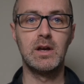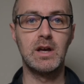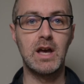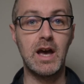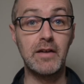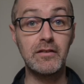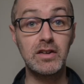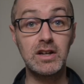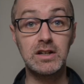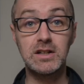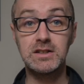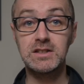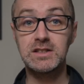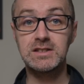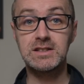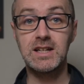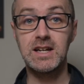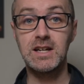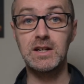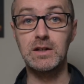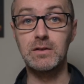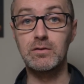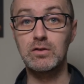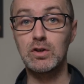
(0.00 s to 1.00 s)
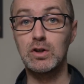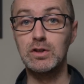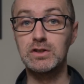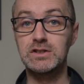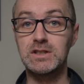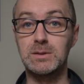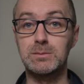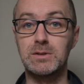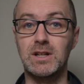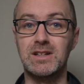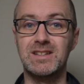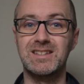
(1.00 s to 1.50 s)
Having an understanding of
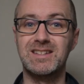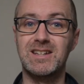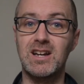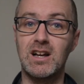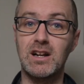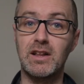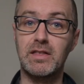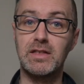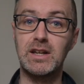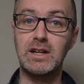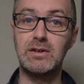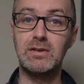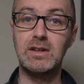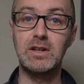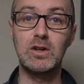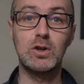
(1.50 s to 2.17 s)
concepts like colour theory,